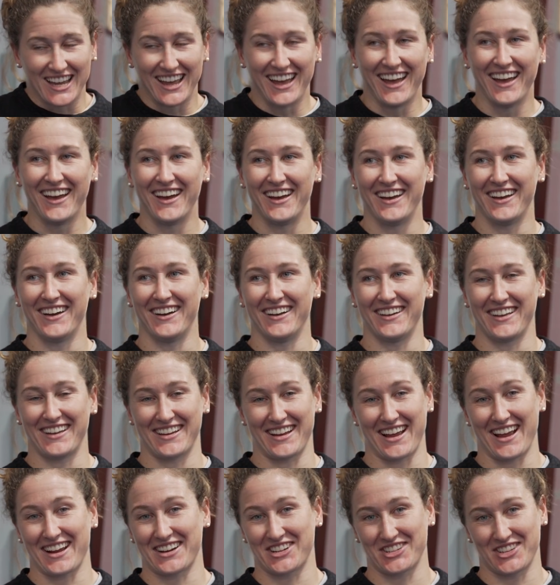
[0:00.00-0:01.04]

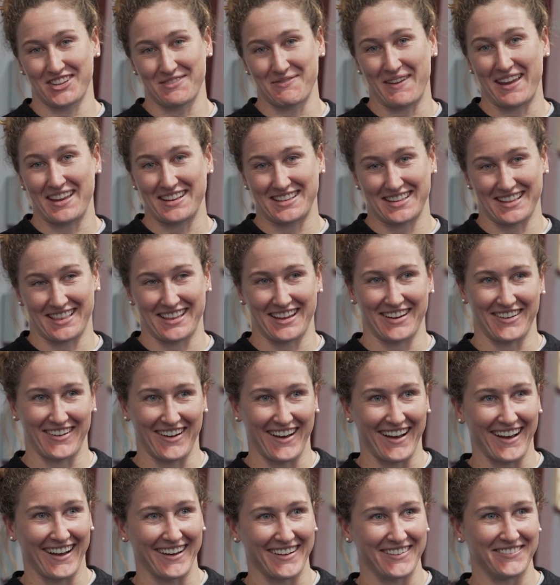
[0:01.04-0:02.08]
It actually means that they were
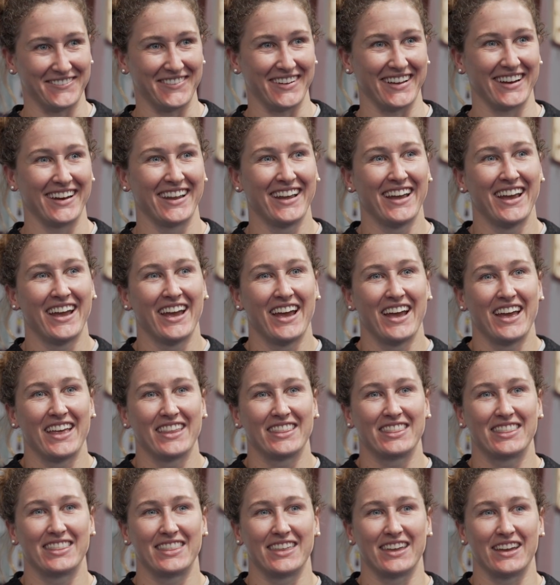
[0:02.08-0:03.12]
harder, but
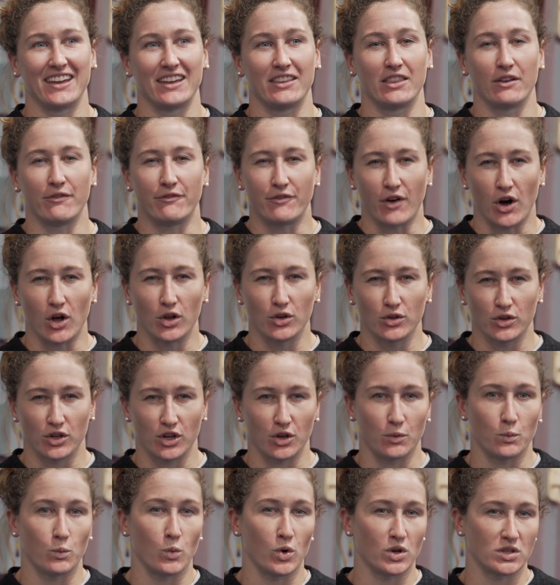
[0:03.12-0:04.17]
the
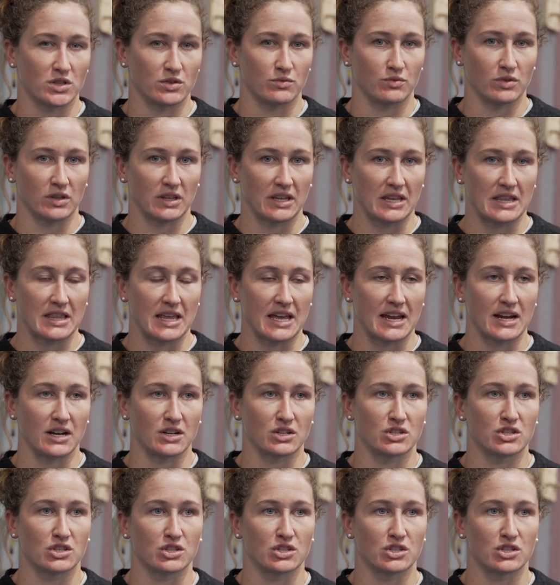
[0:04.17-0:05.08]
volume wasn't really there.